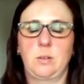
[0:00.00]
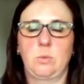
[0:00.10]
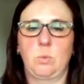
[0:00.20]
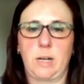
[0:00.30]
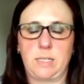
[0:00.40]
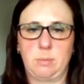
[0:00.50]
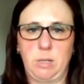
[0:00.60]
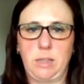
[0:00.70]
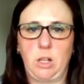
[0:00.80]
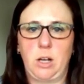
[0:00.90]
what is the
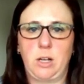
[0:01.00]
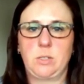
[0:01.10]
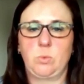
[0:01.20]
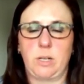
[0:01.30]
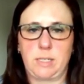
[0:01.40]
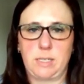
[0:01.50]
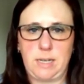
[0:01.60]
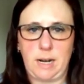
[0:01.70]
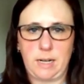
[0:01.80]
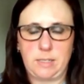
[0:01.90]
blood loss, what is the
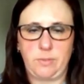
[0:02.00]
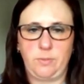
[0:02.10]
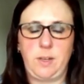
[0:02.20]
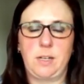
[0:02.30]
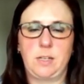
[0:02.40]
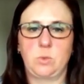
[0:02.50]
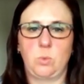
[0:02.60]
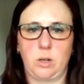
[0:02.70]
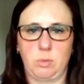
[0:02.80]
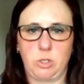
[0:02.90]
status of the fetus,
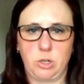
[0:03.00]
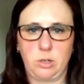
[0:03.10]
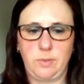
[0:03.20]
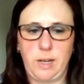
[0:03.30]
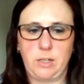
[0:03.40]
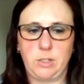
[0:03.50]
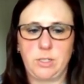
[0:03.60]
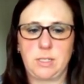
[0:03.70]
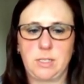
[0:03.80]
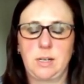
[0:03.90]
what are maternal
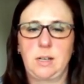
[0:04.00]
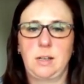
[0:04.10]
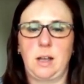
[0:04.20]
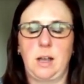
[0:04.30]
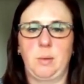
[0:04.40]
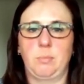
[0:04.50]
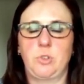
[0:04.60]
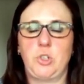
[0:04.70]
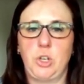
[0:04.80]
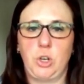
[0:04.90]
vitals.
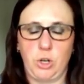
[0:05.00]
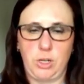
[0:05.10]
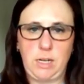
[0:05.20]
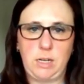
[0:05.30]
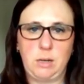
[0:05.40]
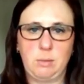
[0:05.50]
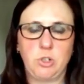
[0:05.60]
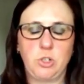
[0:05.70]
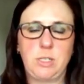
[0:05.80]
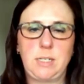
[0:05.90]
She could need an
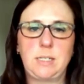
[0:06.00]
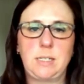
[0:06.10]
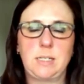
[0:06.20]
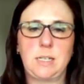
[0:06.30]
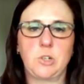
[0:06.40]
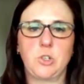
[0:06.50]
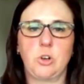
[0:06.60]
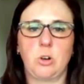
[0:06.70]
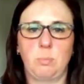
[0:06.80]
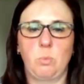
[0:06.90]
emergency C-section,
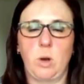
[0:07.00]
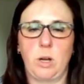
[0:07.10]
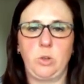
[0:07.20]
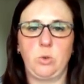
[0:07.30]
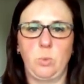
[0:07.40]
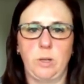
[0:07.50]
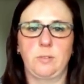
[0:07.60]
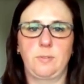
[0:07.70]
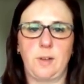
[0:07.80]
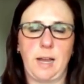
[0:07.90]
or what you
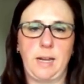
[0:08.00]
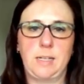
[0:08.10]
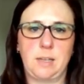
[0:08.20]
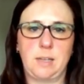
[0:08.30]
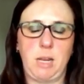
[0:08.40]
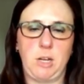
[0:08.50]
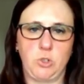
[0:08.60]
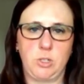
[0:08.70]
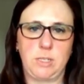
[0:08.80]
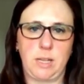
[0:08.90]
will find is that
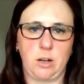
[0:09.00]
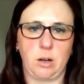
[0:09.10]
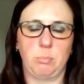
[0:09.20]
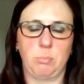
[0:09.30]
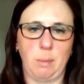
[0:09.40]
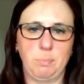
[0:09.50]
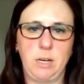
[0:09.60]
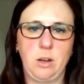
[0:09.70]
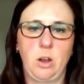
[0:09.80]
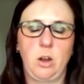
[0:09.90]
patients that are abrupting